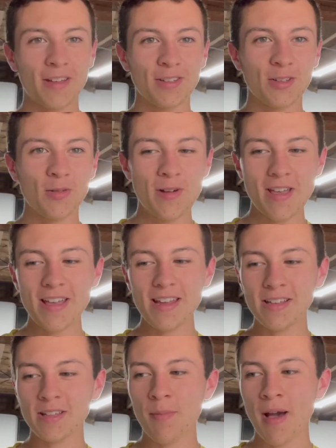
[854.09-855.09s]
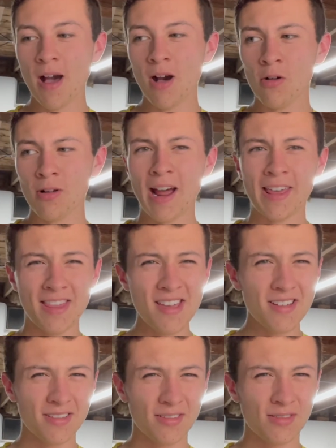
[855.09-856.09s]
so it is about, I
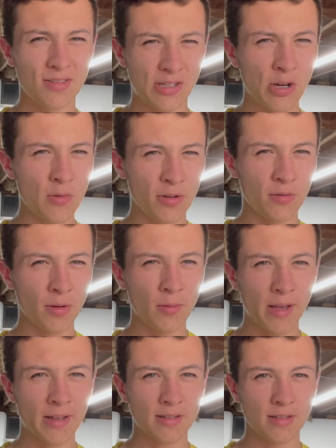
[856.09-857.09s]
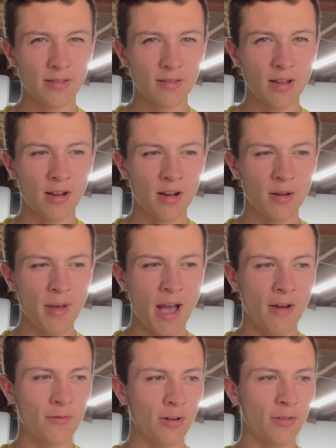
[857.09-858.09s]
think, 2 or 3 weeks
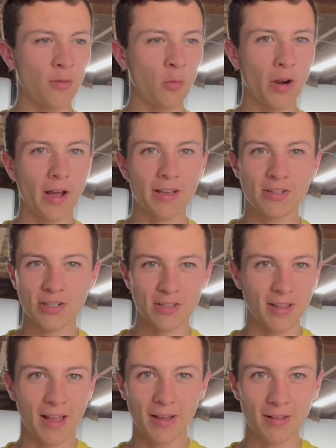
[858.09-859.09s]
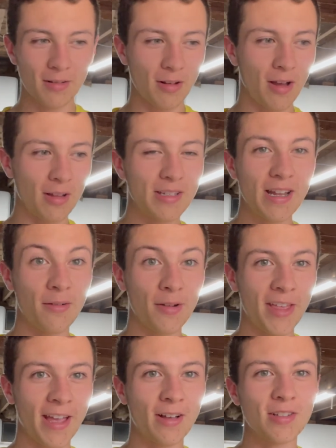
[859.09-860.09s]
after from when I just did
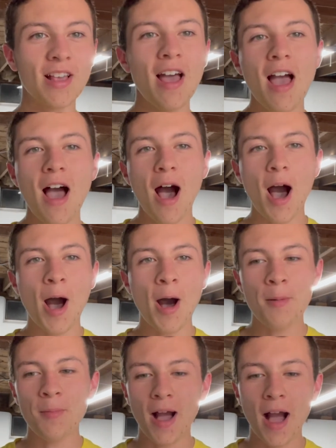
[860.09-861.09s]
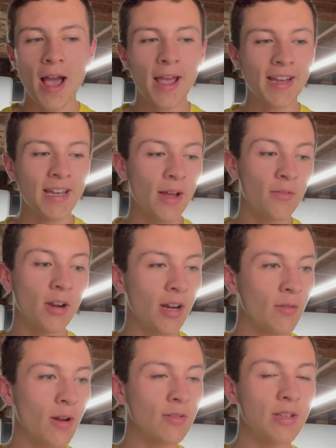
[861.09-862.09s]
everything else. I never got
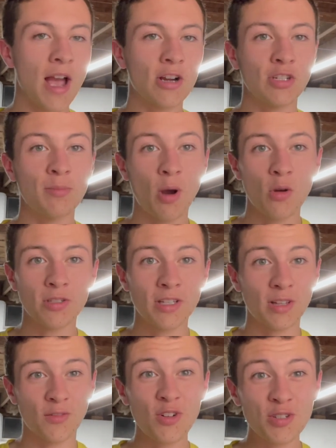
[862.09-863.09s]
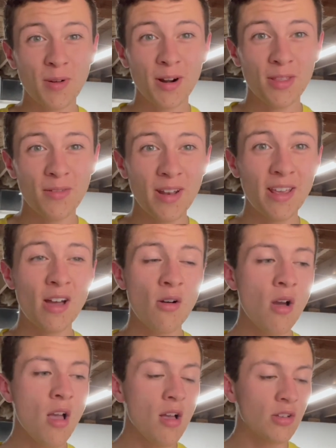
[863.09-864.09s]
around to actually posting the first part of the video,
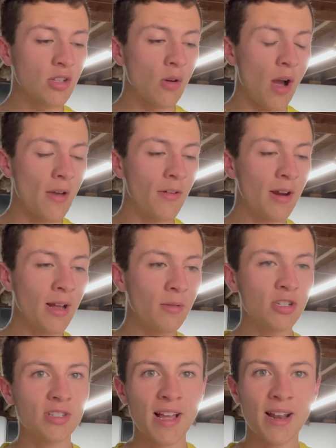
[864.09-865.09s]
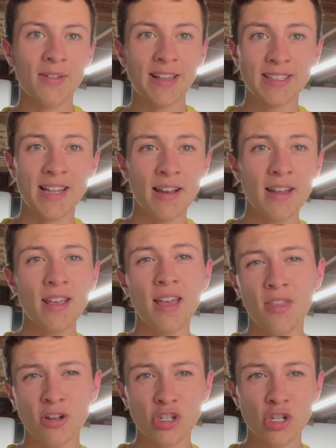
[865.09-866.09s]
so I figured I would just kind of extend it
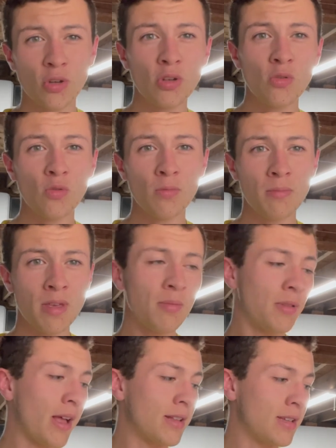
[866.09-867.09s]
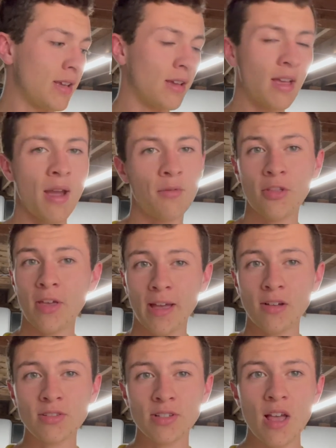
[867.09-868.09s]
and then show you me planting everything
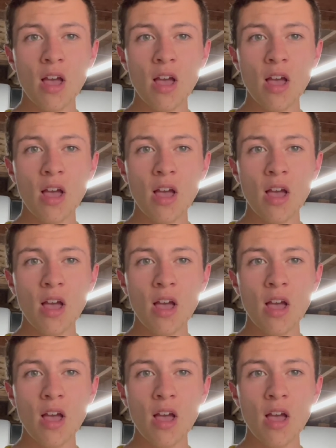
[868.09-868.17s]
else.